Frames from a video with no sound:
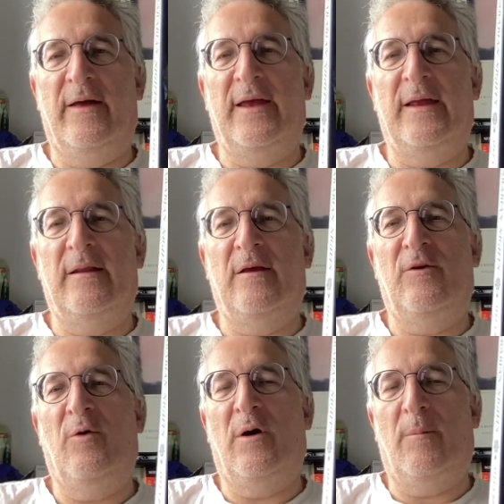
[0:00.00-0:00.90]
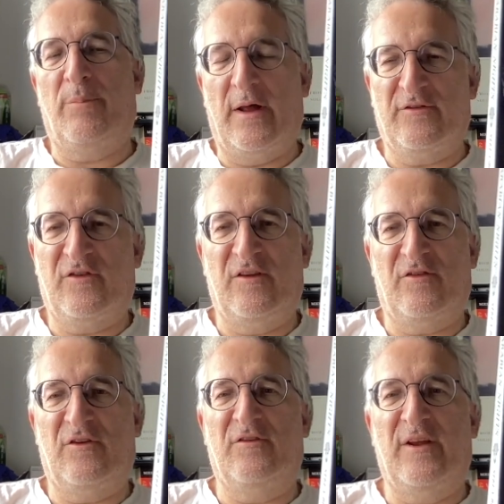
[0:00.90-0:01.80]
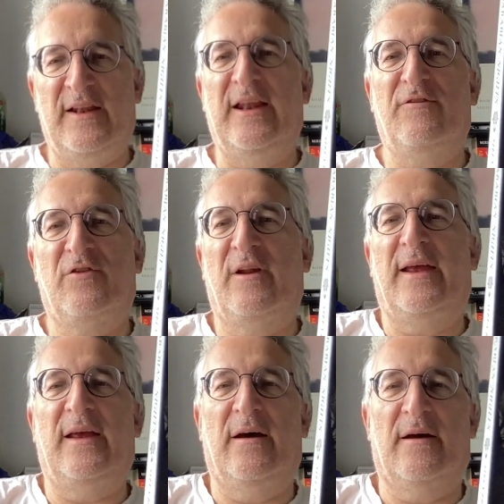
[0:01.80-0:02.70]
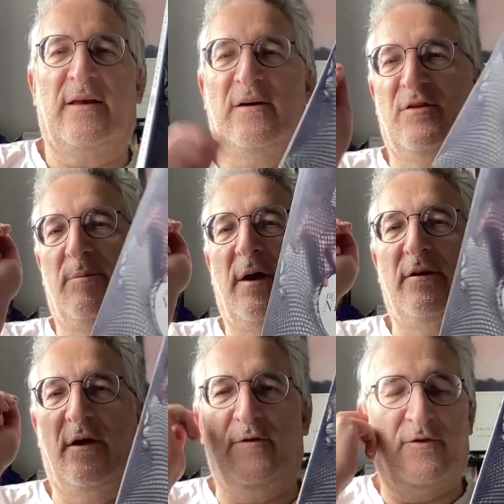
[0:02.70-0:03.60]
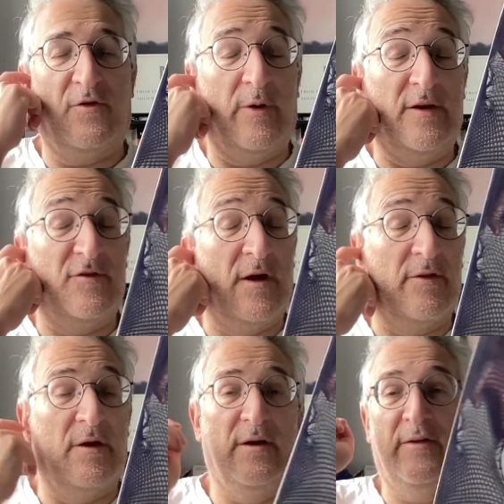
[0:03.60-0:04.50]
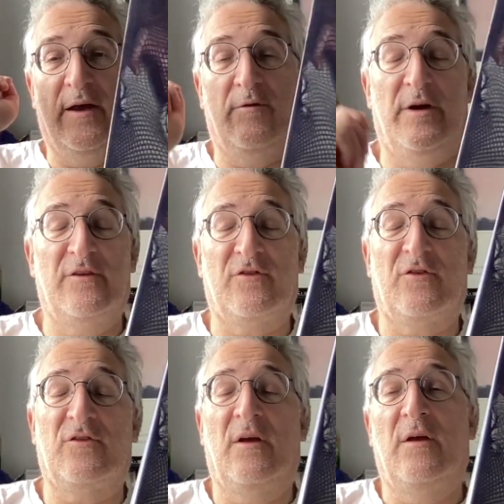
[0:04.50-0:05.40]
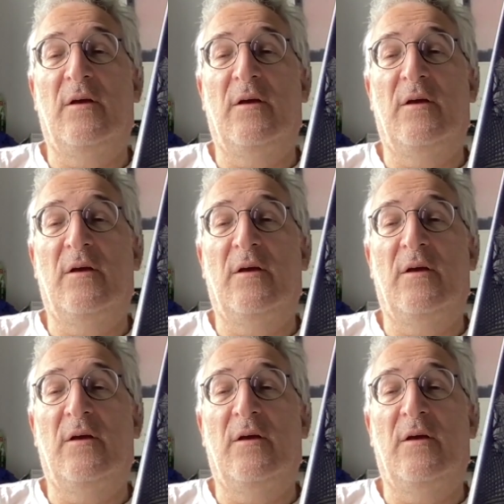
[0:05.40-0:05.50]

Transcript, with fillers: in, who are blood sisters, they literally uh, cut a blood oath to each other in their wrists.